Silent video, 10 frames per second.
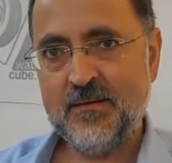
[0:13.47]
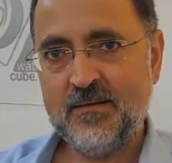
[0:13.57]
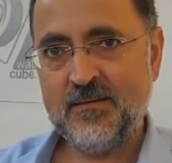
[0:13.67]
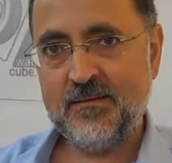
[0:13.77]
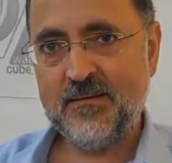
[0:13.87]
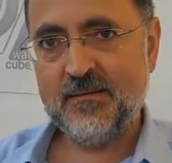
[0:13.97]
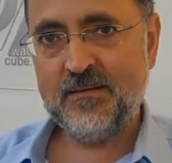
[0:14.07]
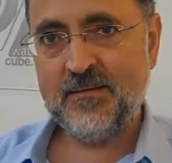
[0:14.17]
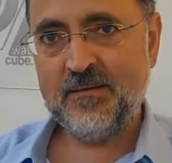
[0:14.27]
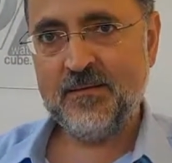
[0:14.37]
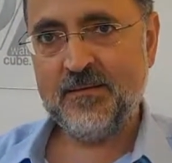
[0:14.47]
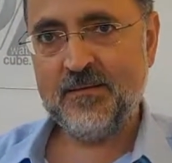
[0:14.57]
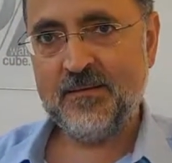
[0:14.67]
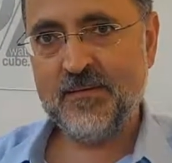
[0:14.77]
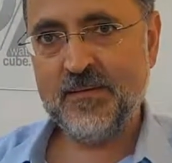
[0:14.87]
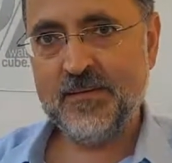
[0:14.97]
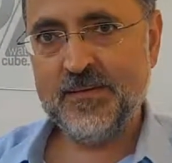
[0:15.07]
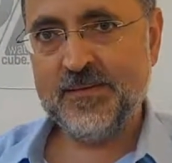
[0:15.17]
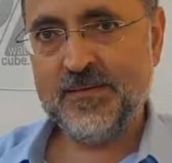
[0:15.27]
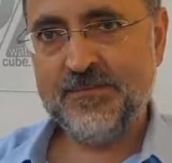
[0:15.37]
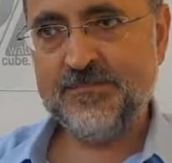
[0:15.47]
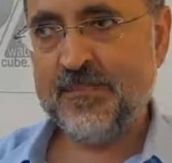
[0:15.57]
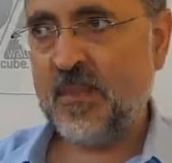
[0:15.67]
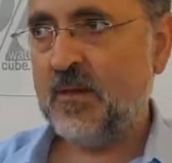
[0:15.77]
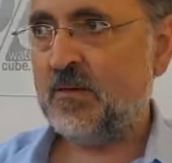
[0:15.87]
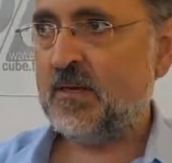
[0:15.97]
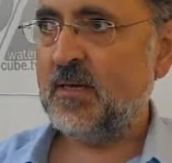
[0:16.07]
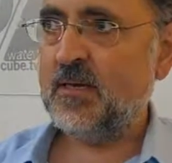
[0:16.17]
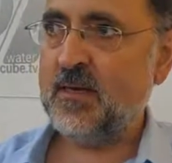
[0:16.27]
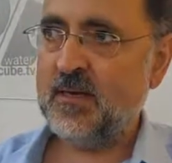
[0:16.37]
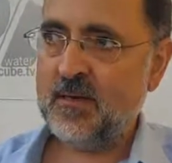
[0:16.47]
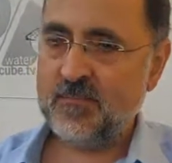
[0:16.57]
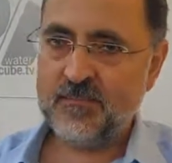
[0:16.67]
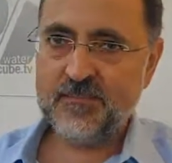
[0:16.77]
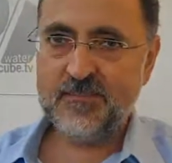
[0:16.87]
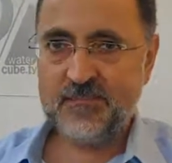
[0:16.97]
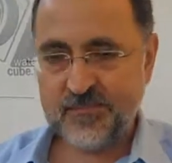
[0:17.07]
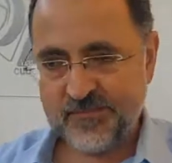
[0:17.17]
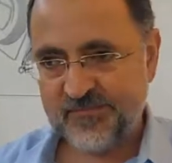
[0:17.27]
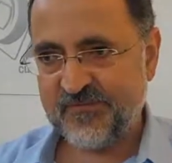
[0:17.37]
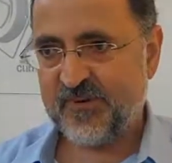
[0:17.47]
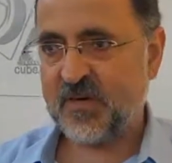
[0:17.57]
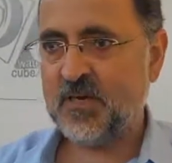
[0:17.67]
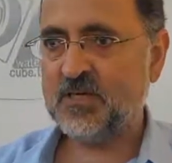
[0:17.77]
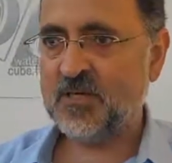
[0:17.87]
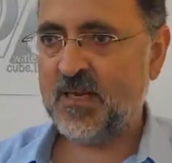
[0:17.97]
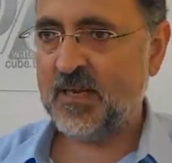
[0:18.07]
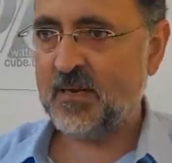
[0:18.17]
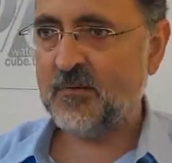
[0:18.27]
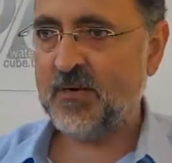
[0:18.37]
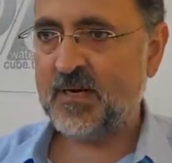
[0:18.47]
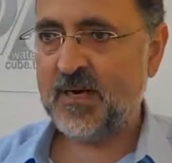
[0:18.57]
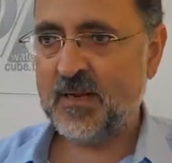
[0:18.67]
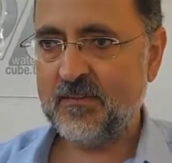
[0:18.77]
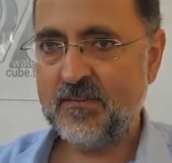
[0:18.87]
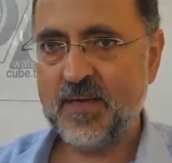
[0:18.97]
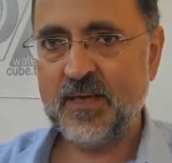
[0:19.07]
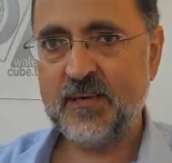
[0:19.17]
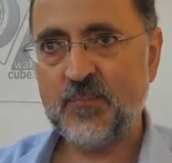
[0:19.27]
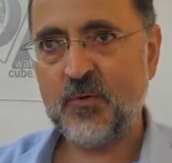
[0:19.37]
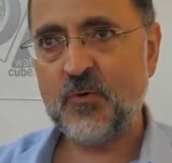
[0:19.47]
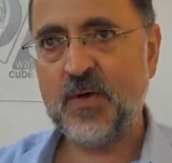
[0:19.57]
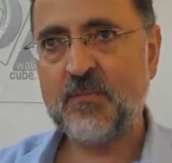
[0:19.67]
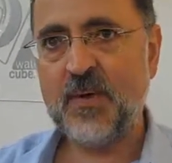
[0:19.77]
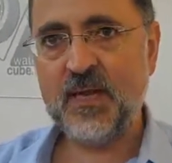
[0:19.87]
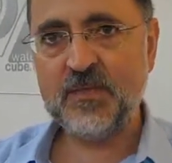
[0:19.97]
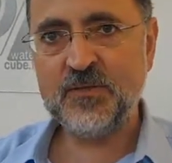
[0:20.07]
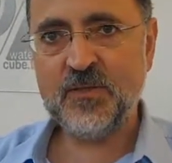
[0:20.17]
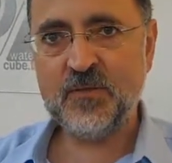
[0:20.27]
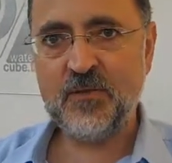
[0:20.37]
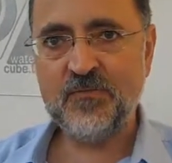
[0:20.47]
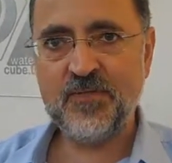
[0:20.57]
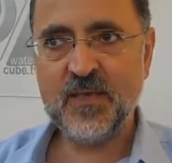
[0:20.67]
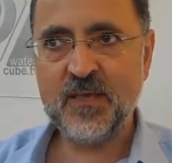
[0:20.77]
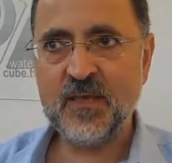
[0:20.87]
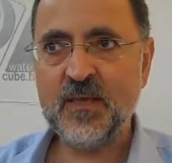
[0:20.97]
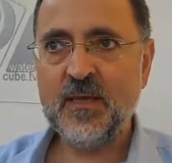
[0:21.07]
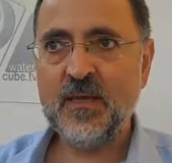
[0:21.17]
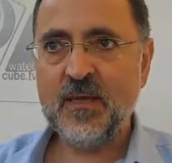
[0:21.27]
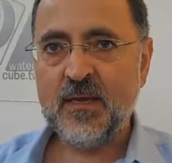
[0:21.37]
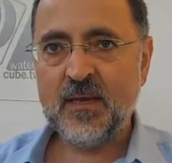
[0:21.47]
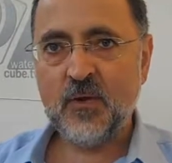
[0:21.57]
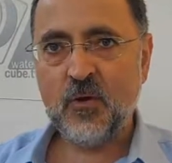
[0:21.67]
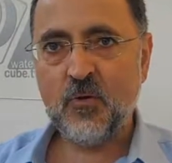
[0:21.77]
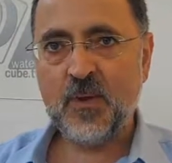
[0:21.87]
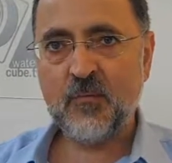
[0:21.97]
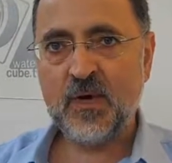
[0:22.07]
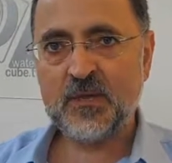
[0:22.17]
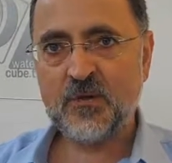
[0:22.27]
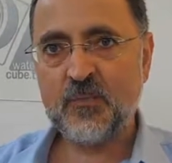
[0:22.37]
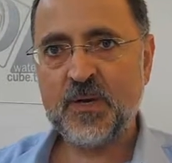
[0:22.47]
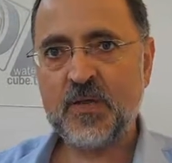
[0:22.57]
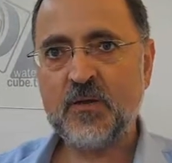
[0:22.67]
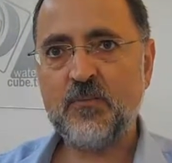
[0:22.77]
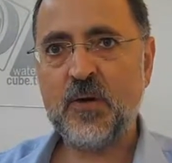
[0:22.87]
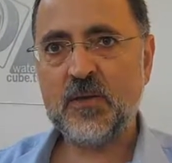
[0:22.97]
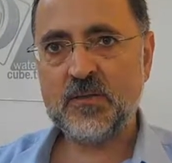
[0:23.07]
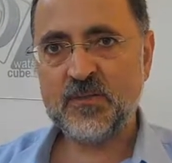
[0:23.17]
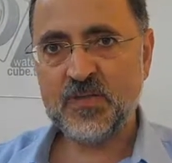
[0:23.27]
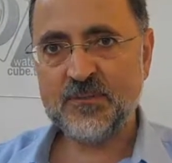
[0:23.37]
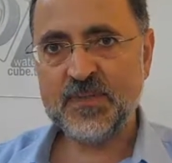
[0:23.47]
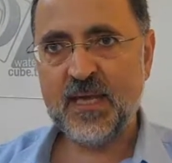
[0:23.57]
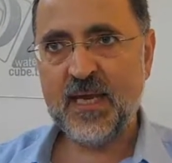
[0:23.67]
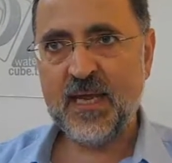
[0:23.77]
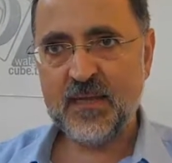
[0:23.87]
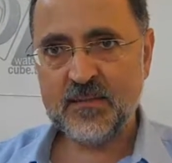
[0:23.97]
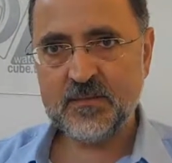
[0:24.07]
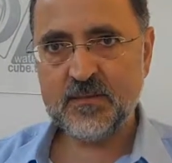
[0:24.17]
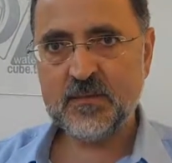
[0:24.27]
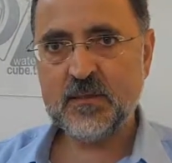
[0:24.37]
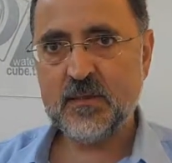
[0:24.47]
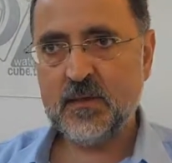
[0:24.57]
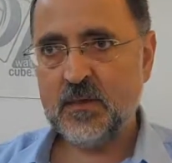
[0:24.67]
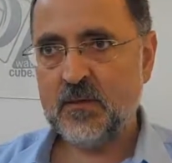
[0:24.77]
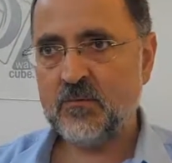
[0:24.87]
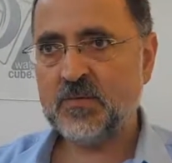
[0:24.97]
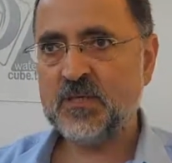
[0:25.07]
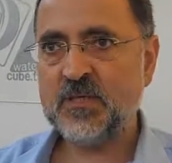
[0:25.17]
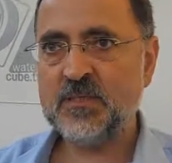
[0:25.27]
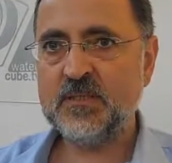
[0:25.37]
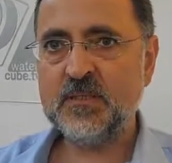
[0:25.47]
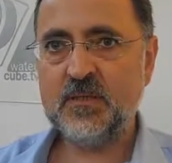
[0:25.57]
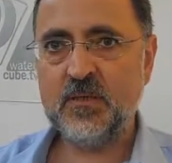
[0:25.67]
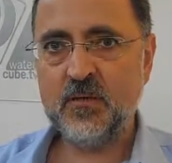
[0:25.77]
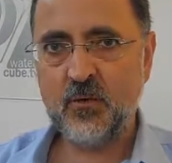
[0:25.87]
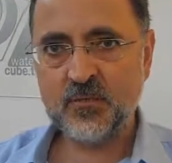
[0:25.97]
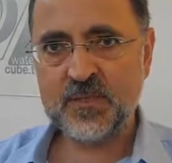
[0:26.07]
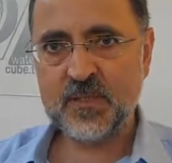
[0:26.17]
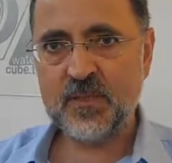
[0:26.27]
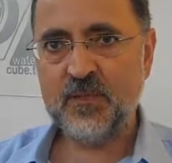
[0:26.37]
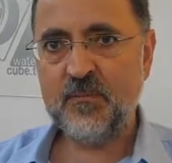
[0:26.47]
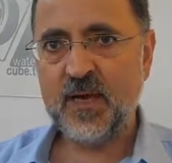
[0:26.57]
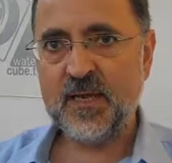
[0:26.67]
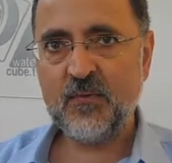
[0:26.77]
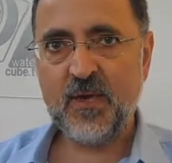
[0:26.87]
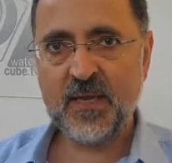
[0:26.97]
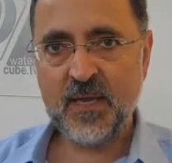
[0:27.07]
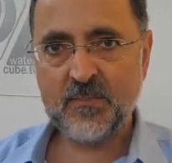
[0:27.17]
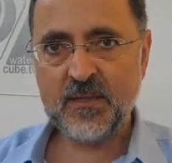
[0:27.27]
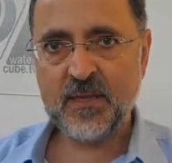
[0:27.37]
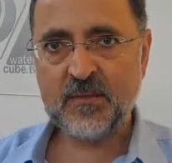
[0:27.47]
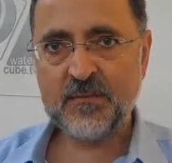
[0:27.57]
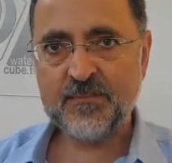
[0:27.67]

introduce yourself and uh, what do you do? Okay, I'm Faraj El Awar. I'm the program manager of the Global Water Operator Partnerships Alliance, mm -hmm. which is hosted by UN Habitat.